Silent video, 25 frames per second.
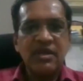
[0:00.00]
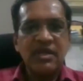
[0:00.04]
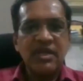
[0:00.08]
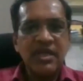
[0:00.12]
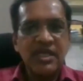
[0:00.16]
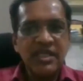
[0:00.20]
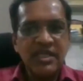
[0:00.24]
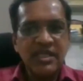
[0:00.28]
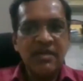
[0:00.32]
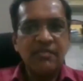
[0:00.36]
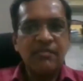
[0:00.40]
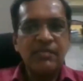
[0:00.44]

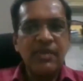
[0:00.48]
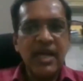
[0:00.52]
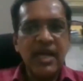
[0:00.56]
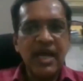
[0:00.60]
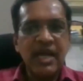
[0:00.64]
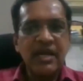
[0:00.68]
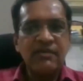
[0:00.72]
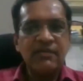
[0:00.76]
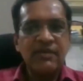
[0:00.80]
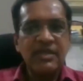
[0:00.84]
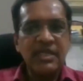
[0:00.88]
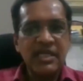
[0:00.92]
In the
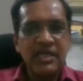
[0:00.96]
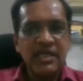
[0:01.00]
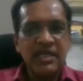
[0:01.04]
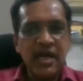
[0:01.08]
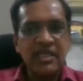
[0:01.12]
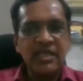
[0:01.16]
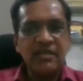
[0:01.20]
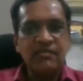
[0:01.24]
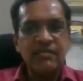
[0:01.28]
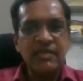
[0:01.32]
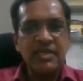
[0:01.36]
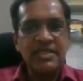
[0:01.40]
plant, when the
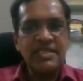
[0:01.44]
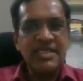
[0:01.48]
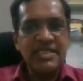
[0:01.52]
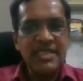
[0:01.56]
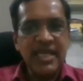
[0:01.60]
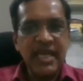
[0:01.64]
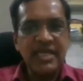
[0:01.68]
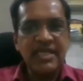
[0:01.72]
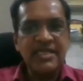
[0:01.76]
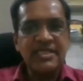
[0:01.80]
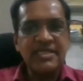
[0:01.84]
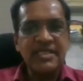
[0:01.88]
concrete mix
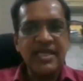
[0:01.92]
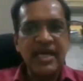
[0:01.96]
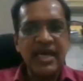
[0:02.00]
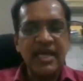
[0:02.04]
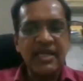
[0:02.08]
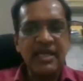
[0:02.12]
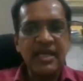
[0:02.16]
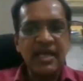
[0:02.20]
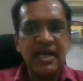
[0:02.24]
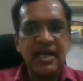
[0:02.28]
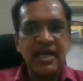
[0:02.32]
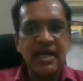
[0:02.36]
design is
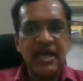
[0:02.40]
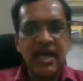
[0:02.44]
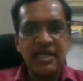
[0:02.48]
done,